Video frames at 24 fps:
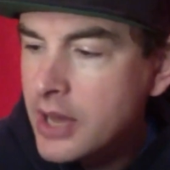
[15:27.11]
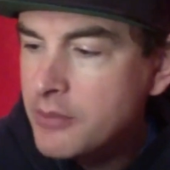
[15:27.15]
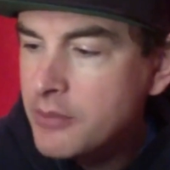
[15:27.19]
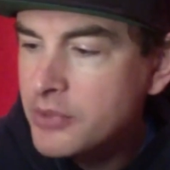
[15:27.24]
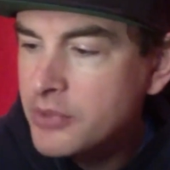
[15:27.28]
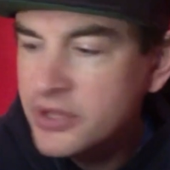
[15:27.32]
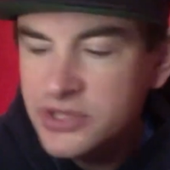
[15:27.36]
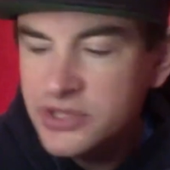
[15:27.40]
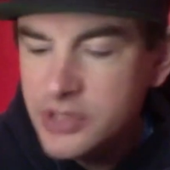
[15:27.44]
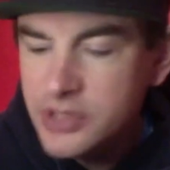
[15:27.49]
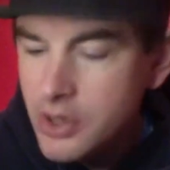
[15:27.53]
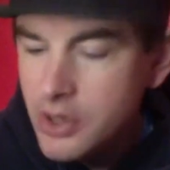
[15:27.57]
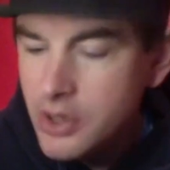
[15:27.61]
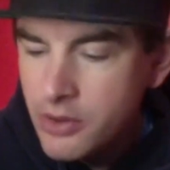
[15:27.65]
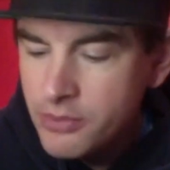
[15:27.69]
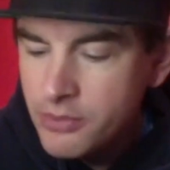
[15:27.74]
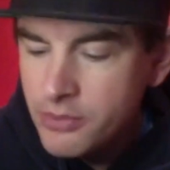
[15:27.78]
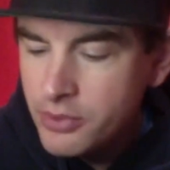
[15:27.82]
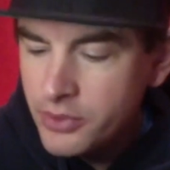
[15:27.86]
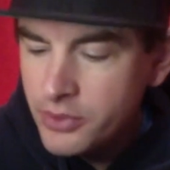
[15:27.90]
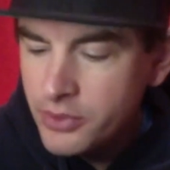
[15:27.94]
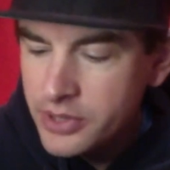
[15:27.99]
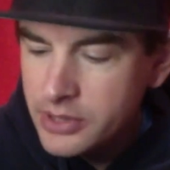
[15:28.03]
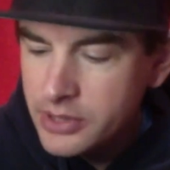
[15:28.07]
But there's no
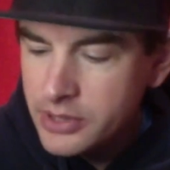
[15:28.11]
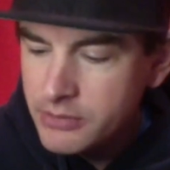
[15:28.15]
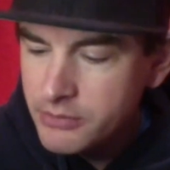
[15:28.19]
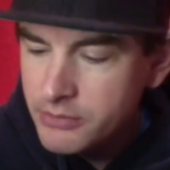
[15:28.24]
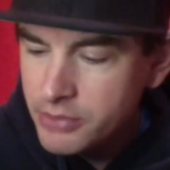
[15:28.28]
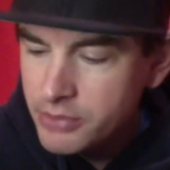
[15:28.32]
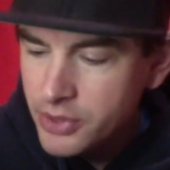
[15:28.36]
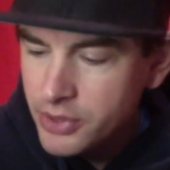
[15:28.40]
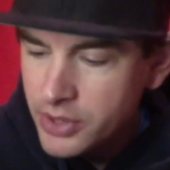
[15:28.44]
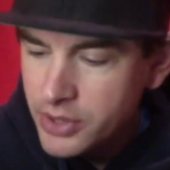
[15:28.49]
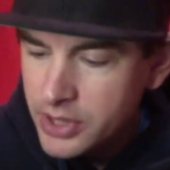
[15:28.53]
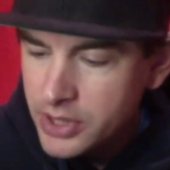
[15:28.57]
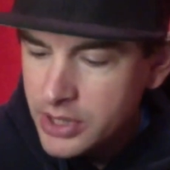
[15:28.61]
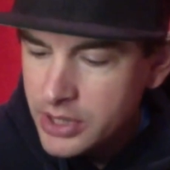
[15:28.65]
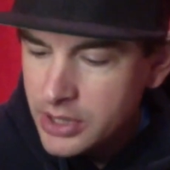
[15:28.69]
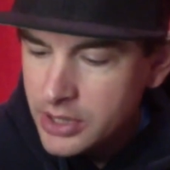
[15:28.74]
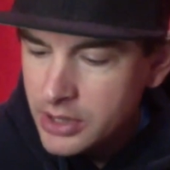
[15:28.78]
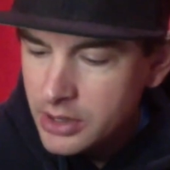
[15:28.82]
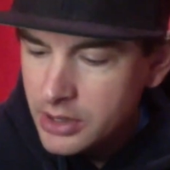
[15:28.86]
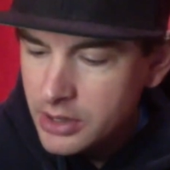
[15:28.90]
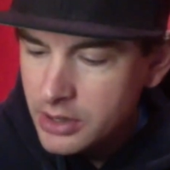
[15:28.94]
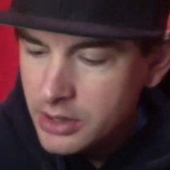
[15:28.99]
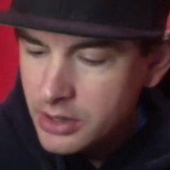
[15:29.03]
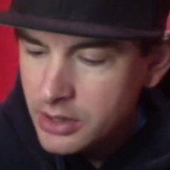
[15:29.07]
point
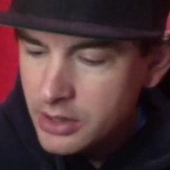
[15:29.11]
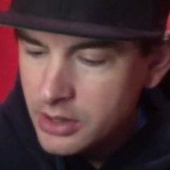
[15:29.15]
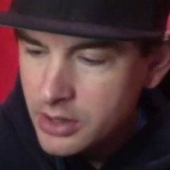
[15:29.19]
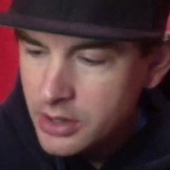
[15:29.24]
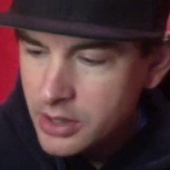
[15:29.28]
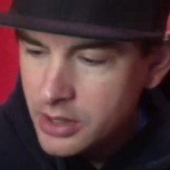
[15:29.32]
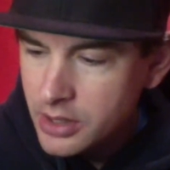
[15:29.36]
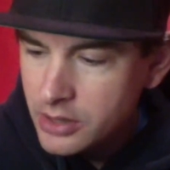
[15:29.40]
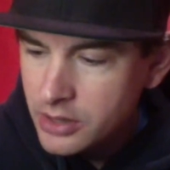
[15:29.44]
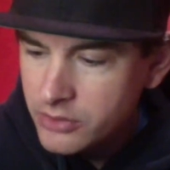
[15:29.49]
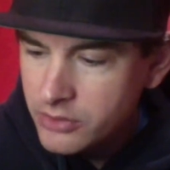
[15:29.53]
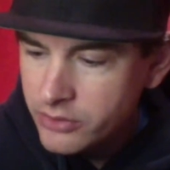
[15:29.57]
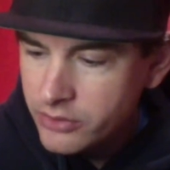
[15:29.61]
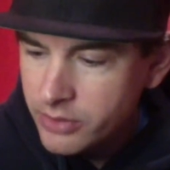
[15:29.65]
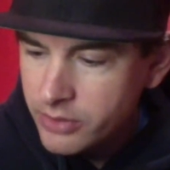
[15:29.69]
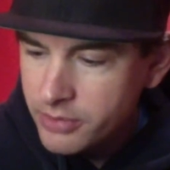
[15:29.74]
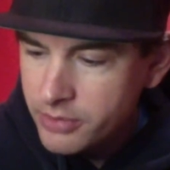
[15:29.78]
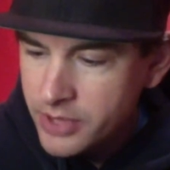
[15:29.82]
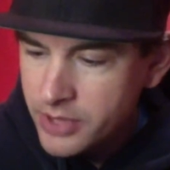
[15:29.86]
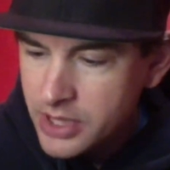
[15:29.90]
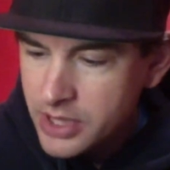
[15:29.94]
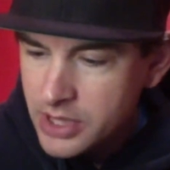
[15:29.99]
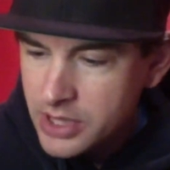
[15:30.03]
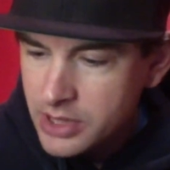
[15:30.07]
putting a
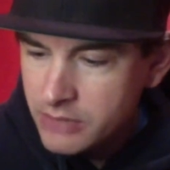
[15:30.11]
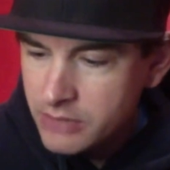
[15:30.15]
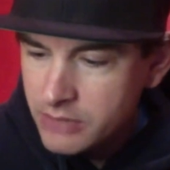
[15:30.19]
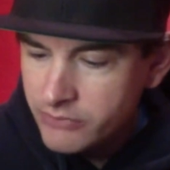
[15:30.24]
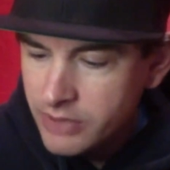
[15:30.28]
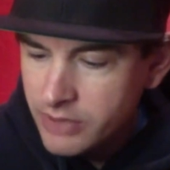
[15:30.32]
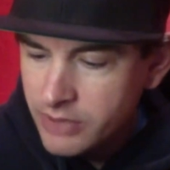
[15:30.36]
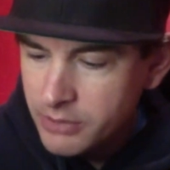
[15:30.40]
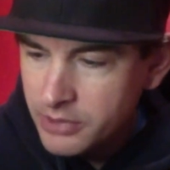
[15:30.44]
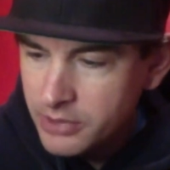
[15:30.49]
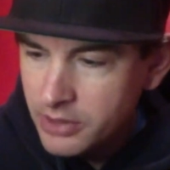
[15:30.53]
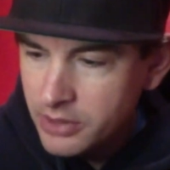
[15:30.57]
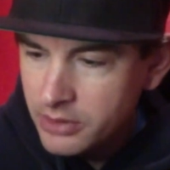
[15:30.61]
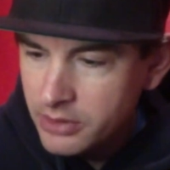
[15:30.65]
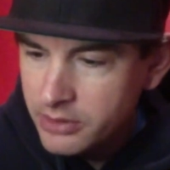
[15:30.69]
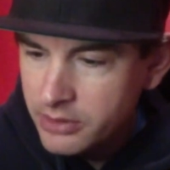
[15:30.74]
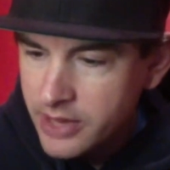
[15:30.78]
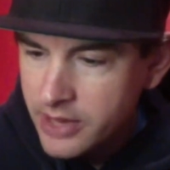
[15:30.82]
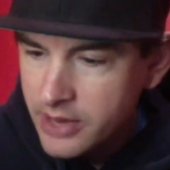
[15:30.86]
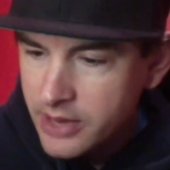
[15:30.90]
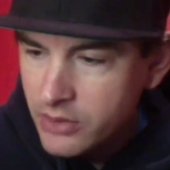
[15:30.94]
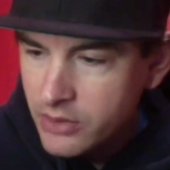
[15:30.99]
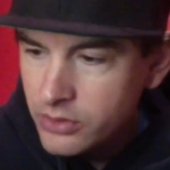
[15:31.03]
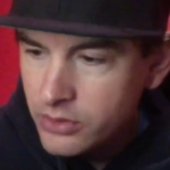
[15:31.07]
grippy rubber like
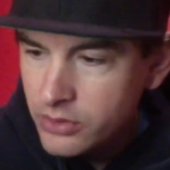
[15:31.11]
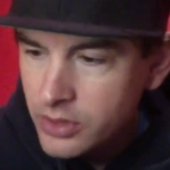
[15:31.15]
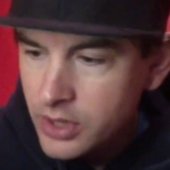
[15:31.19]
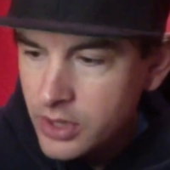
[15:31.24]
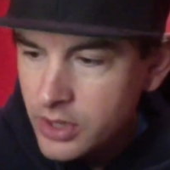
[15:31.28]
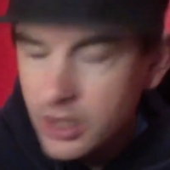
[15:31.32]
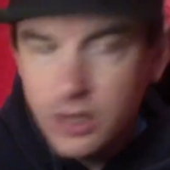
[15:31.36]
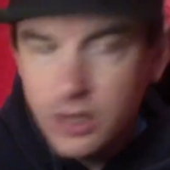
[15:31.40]
that on